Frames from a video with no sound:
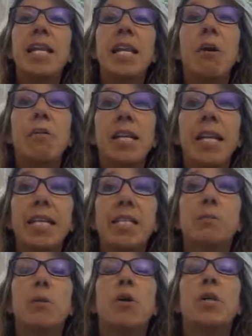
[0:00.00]
Now the
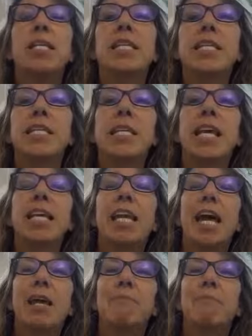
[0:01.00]
next point is, and
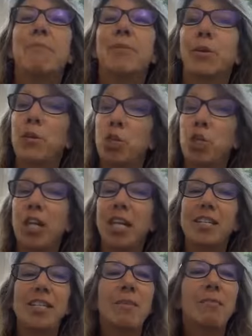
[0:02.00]
I'm going to share
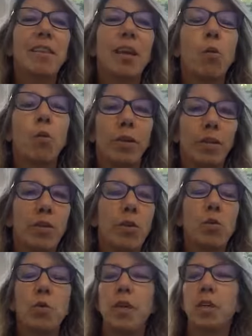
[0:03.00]
something with
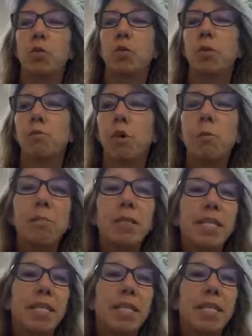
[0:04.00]
you that will probably